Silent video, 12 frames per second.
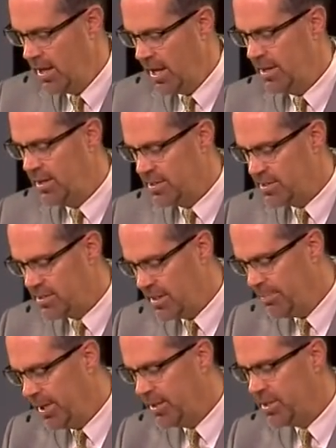And it is
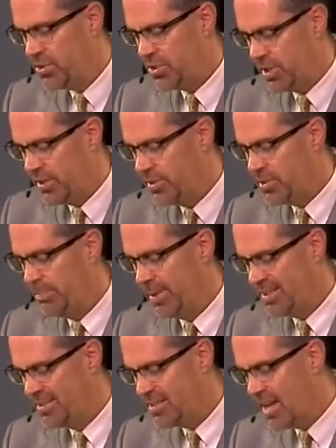slipping in the church,
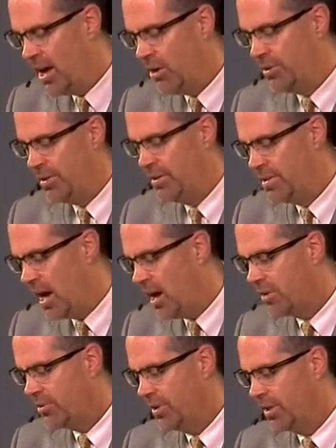but sound
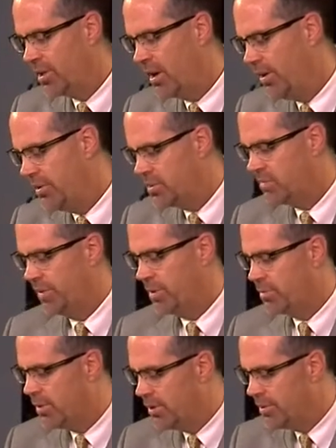doctrine calls for
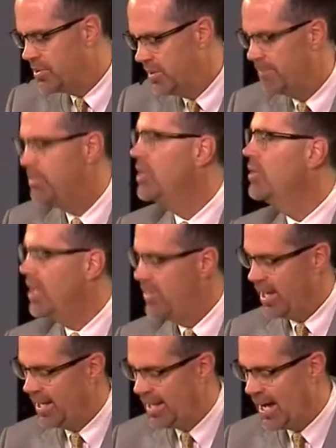the roles and the beauty
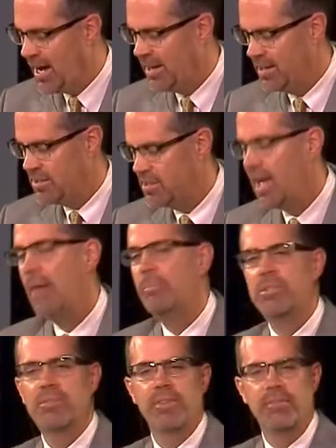that God
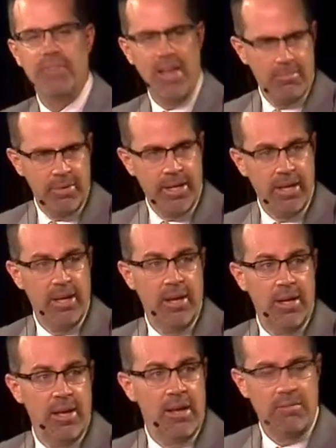established for the family
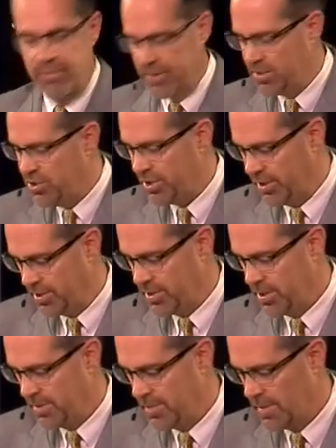and for the church,